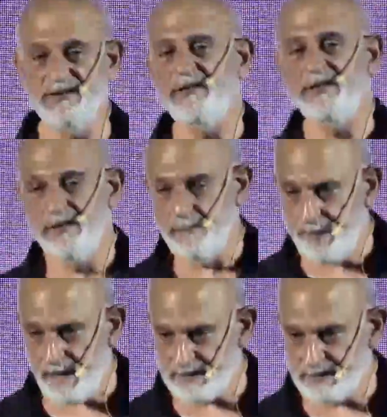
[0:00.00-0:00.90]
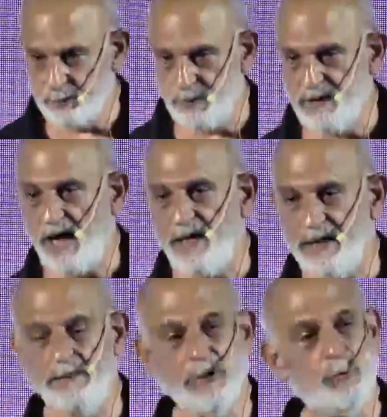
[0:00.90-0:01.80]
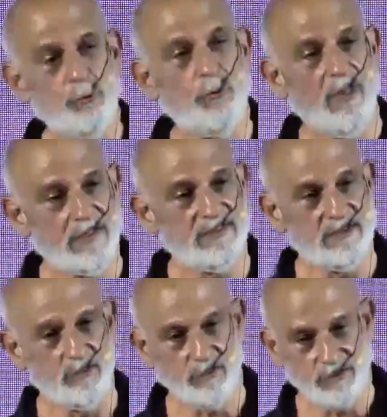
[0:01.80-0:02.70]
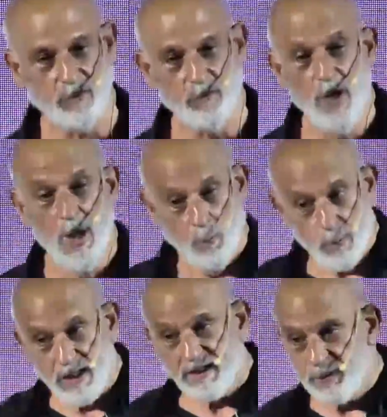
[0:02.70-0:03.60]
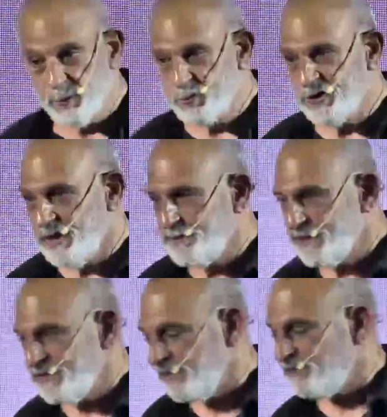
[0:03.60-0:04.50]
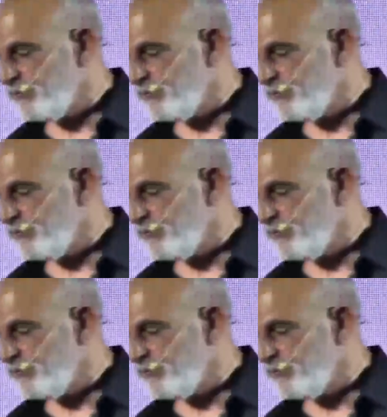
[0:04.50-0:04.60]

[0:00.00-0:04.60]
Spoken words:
that in the past were unable to execute. So we are in a good shape in that